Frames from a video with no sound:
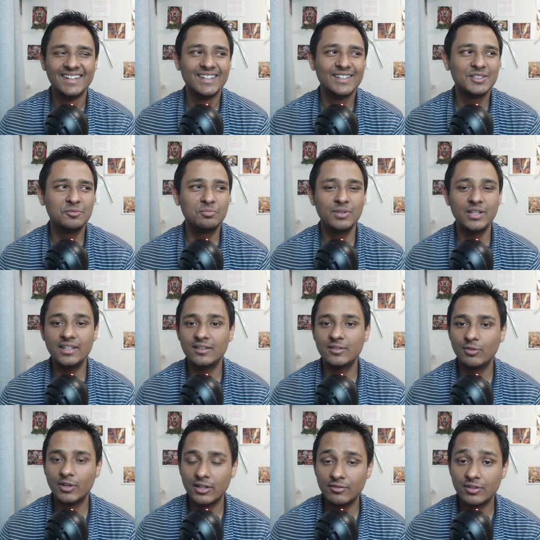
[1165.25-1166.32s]
so please
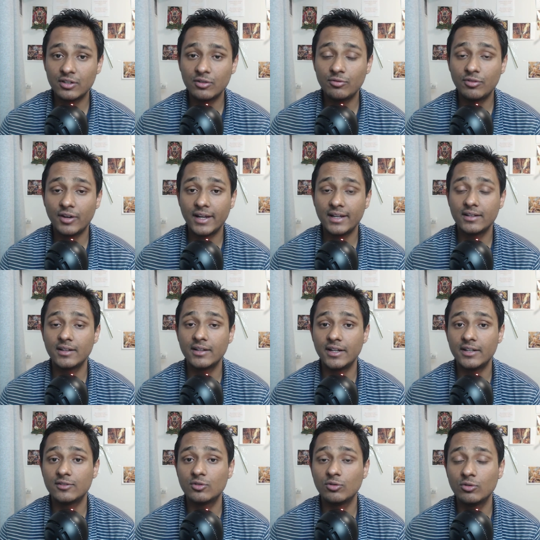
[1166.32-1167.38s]
wherever you find
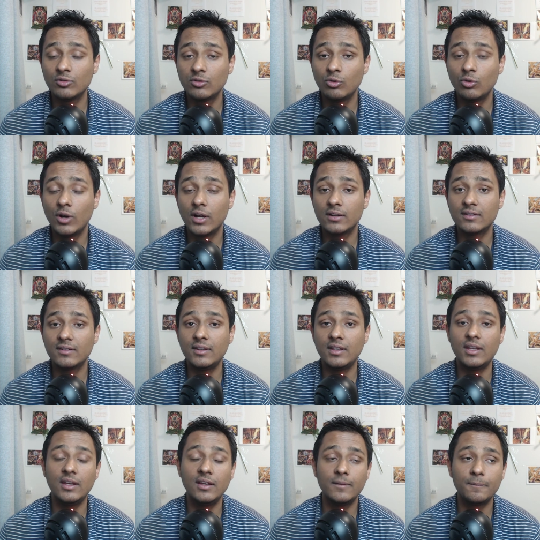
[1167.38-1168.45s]
great souls who are
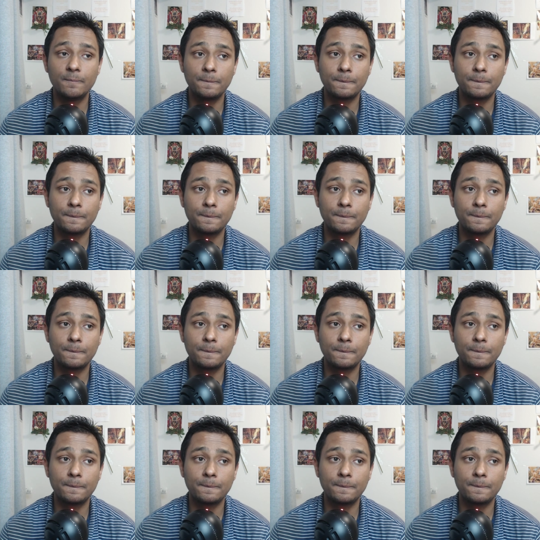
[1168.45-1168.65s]
seeking